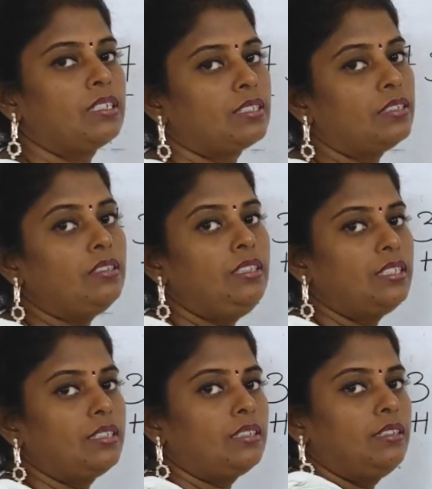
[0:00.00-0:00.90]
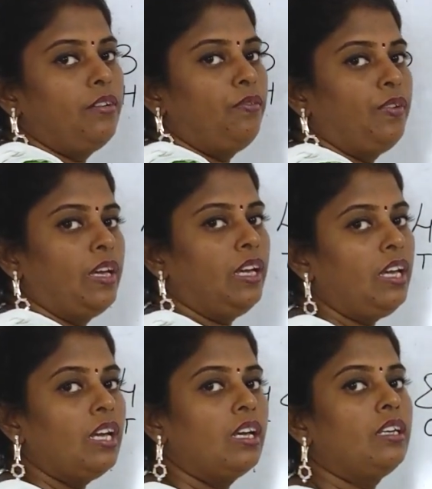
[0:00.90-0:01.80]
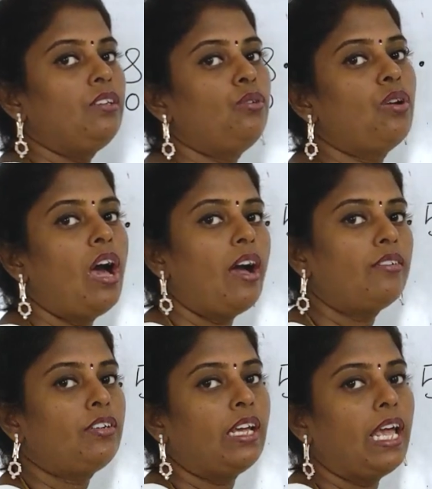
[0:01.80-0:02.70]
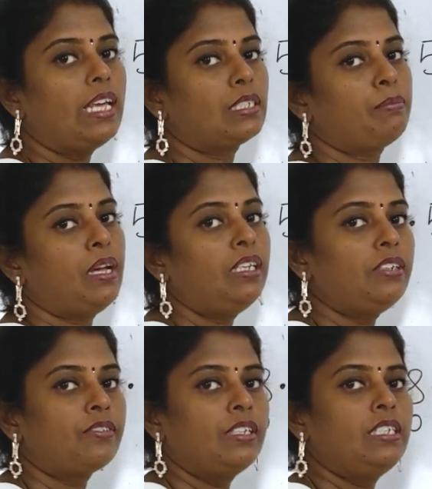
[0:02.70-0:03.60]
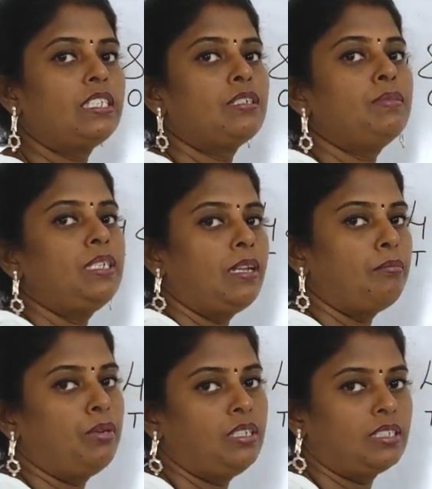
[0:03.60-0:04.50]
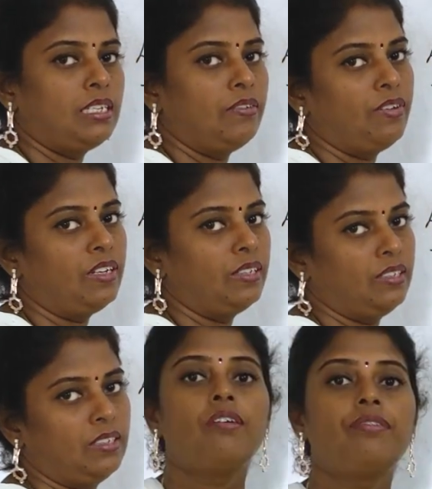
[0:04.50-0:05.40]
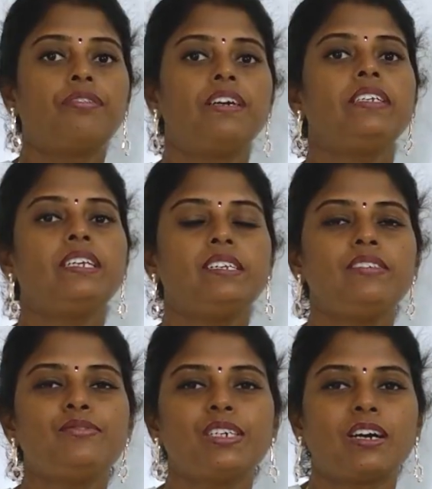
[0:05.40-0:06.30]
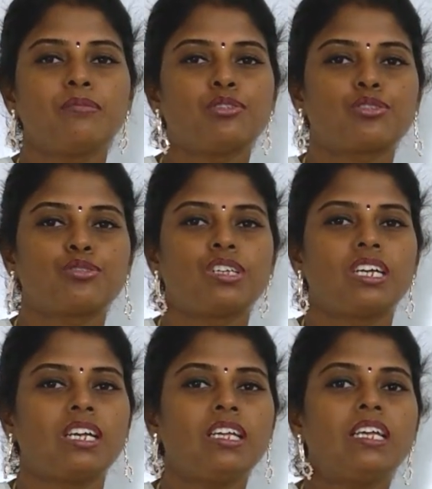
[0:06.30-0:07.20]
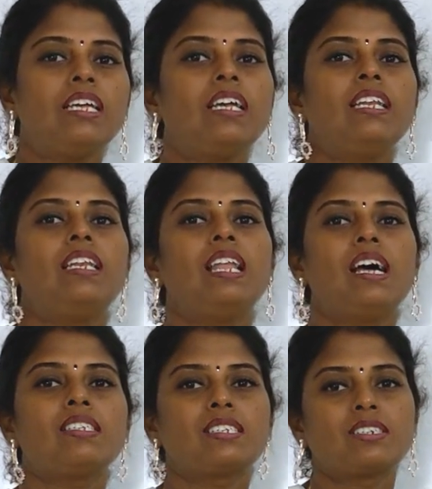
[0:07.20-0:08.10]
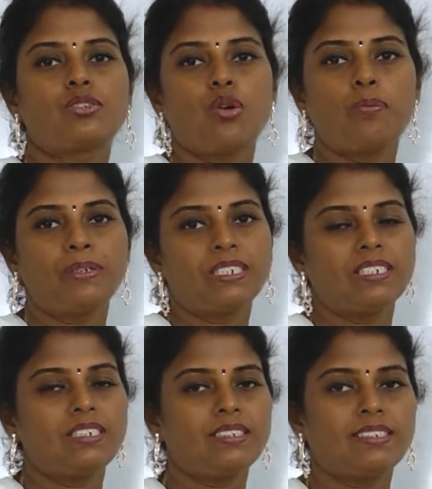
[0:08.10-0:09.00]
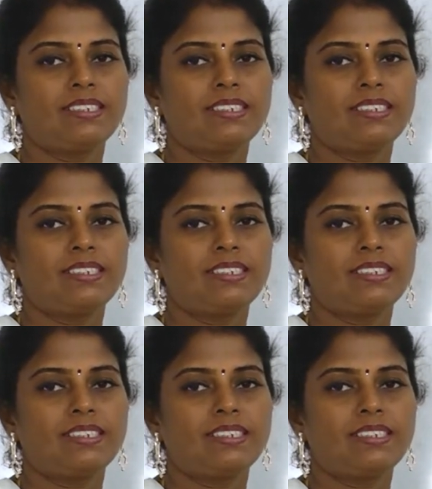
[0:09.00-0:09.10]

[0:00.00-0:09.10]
So this is the way you have to expand if the decimal number is given. Finally, we comes to the last topic as